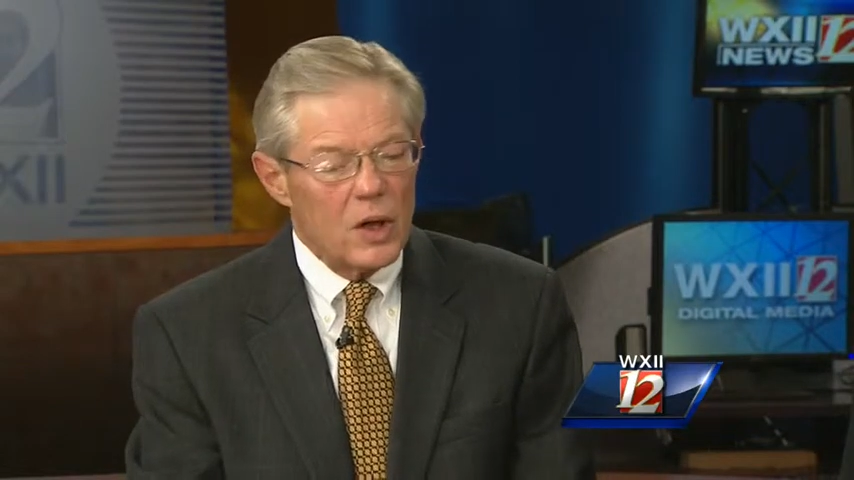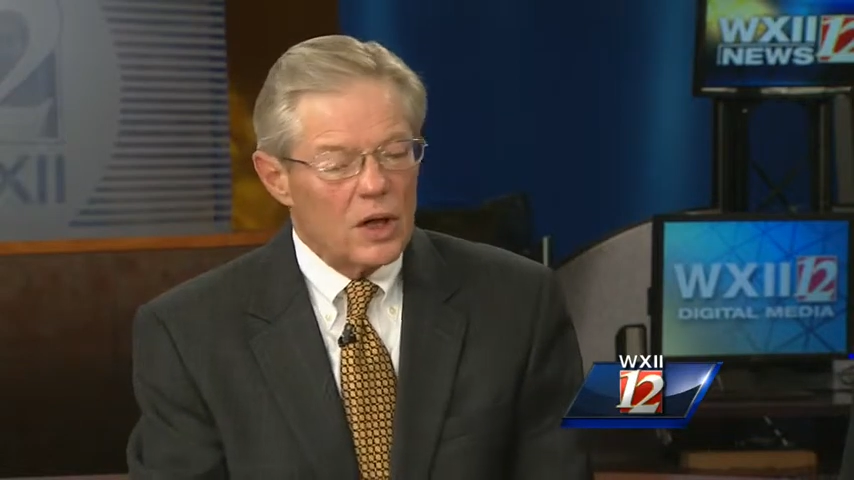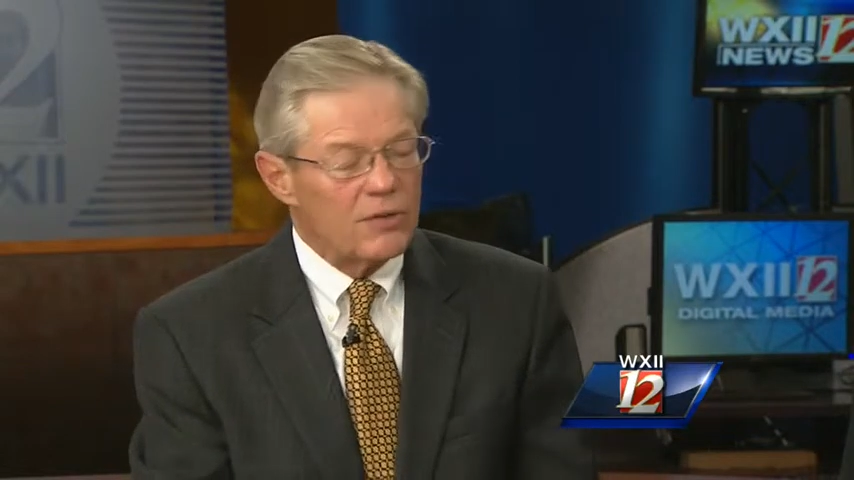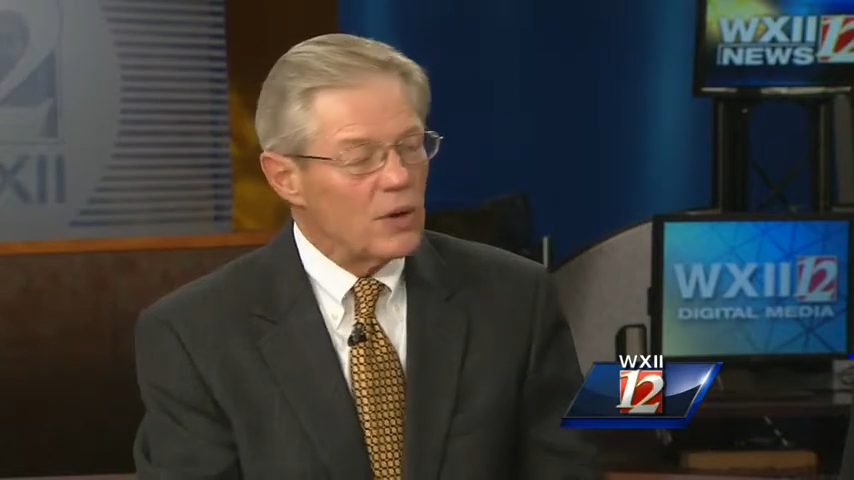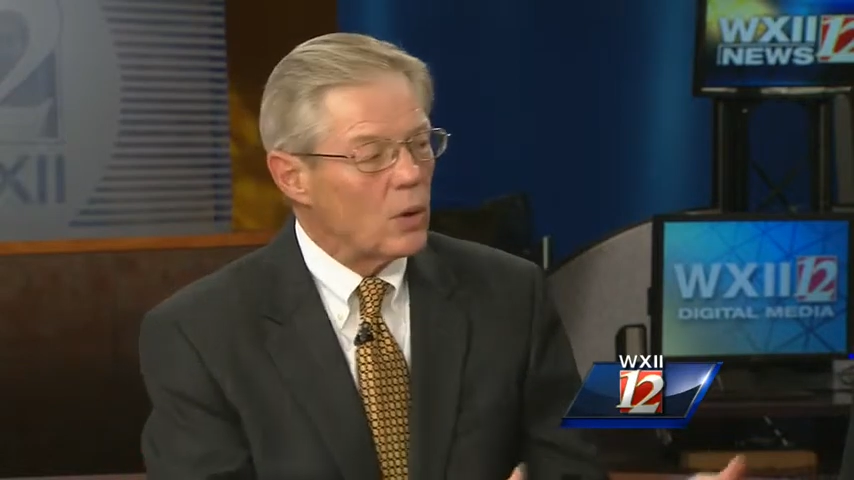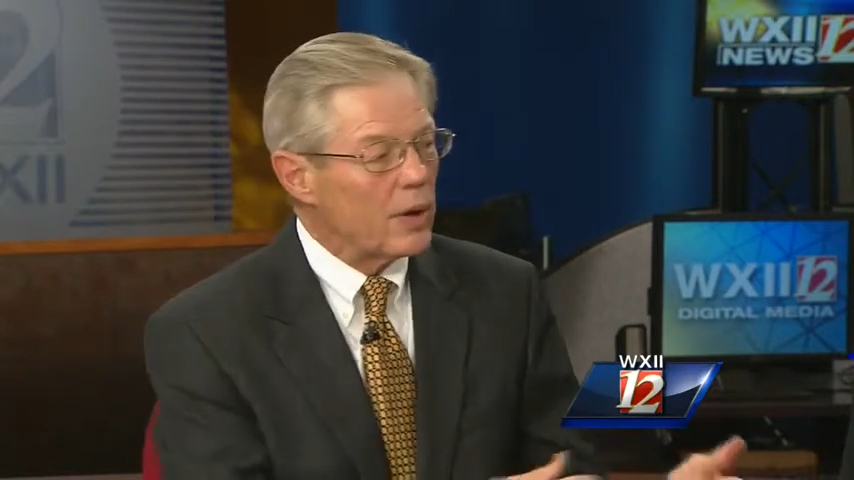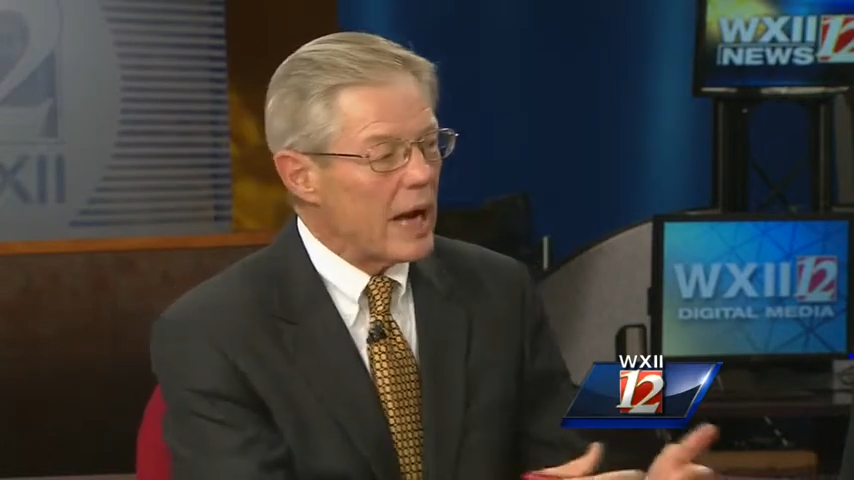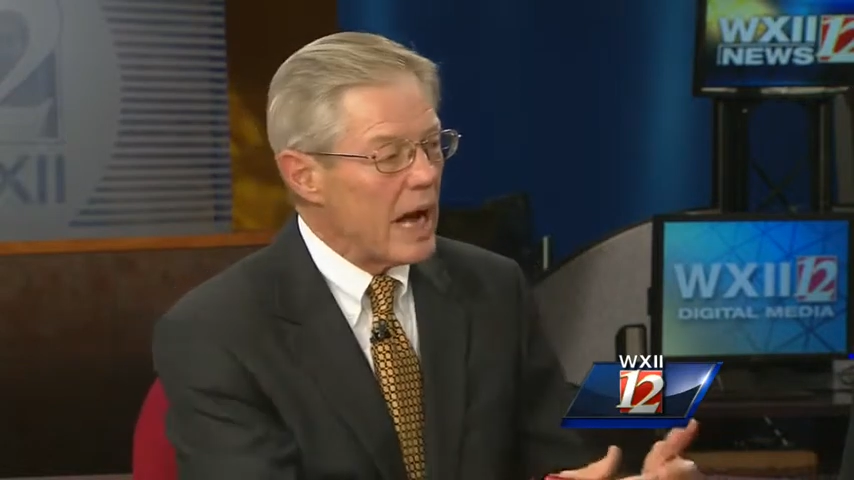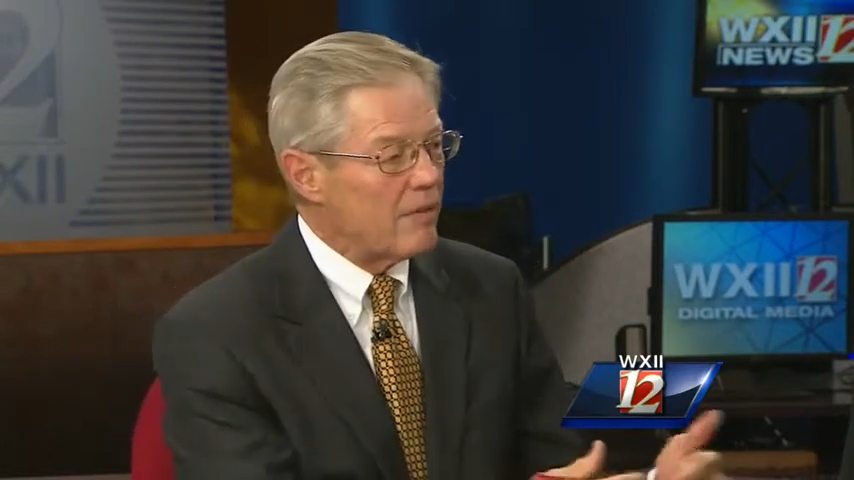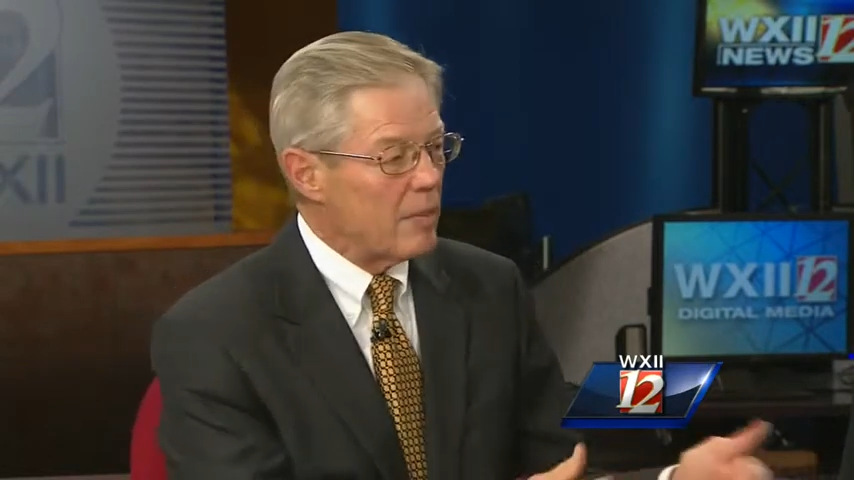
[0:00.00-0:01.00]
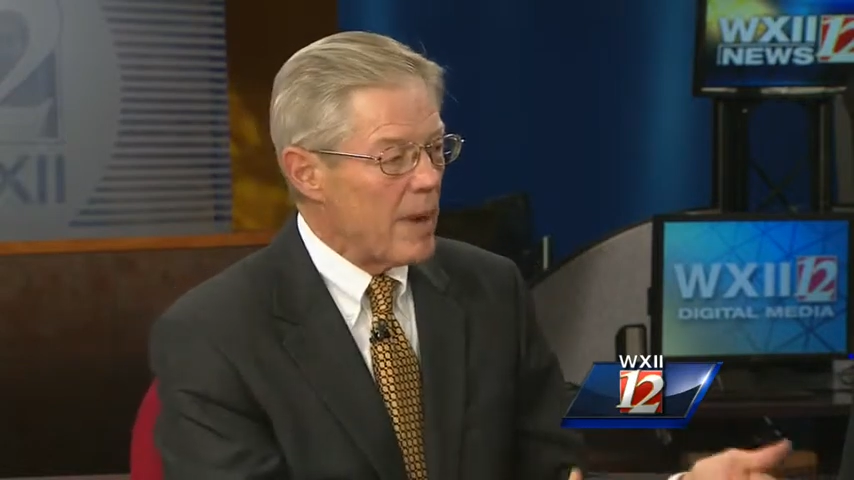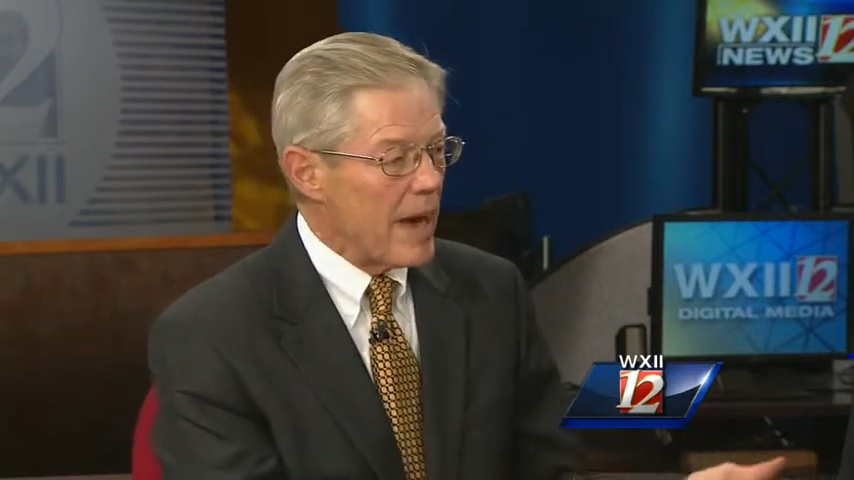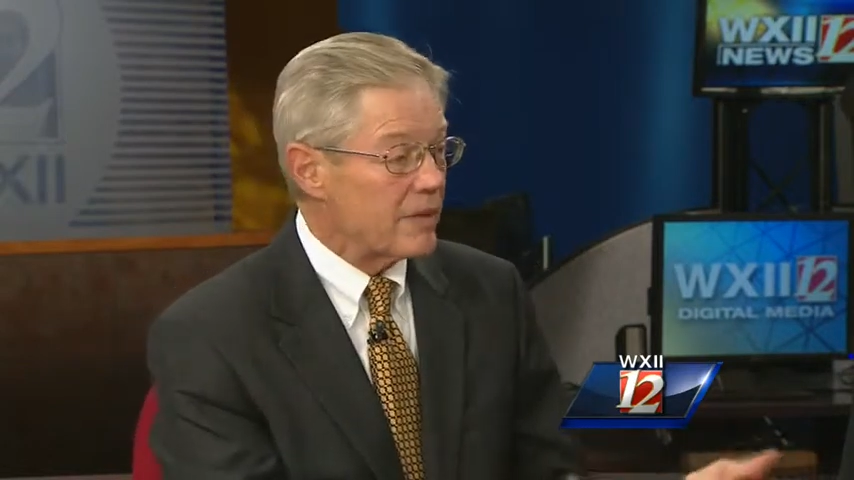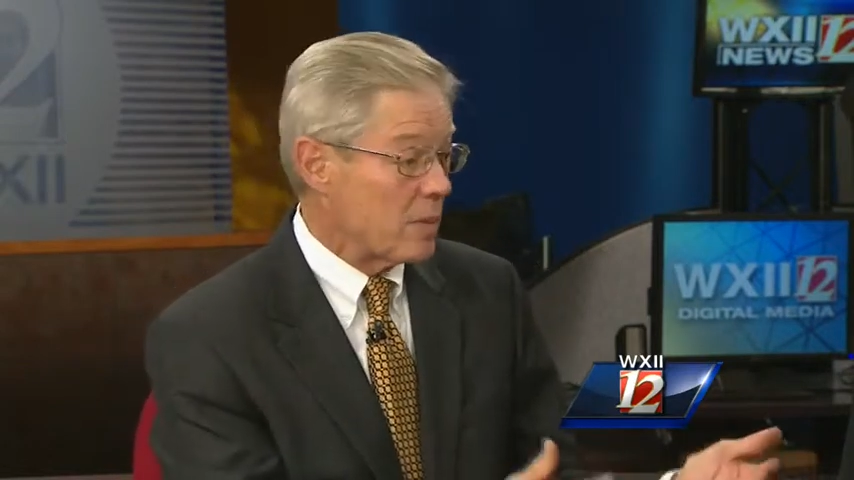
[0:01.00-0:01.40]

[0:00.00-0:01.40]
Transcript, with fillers: if you and I have amassed